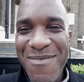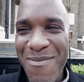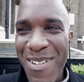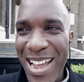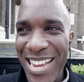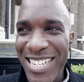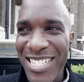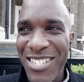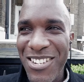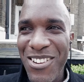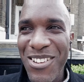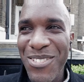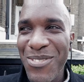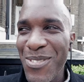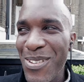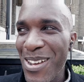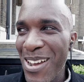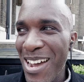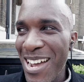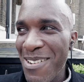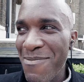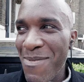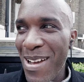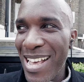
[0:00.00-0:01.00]
My shoes were
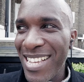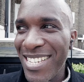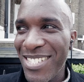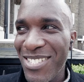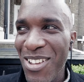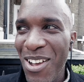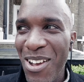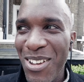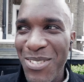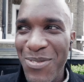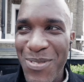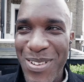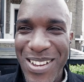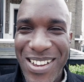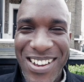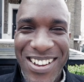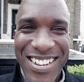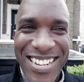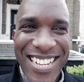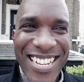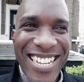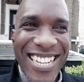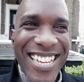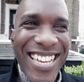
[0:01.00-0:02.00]
gone, my socks were
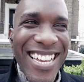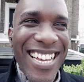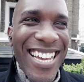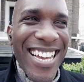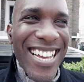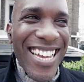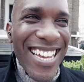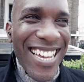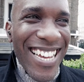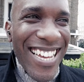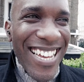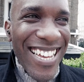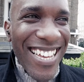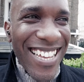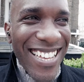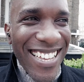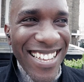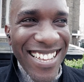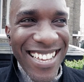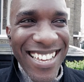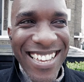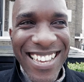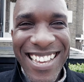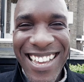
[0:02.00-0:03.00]
gone.
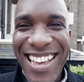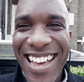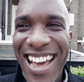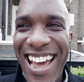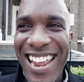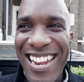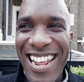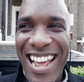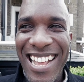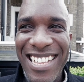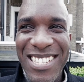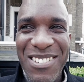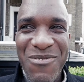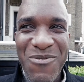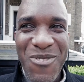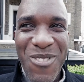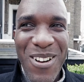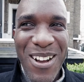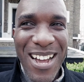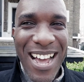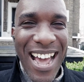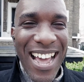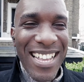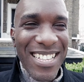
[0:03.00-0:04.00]
And I
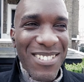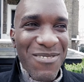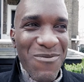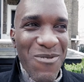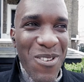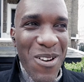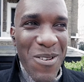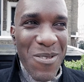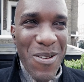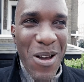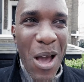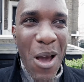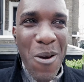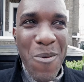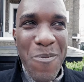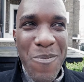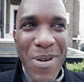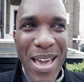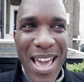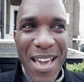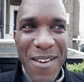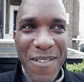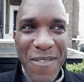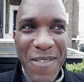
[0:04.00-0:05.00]
had to walk
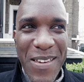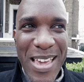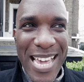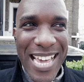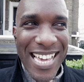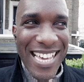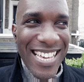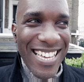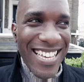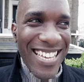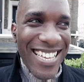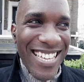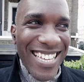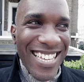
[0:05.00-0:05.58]
home bare feet.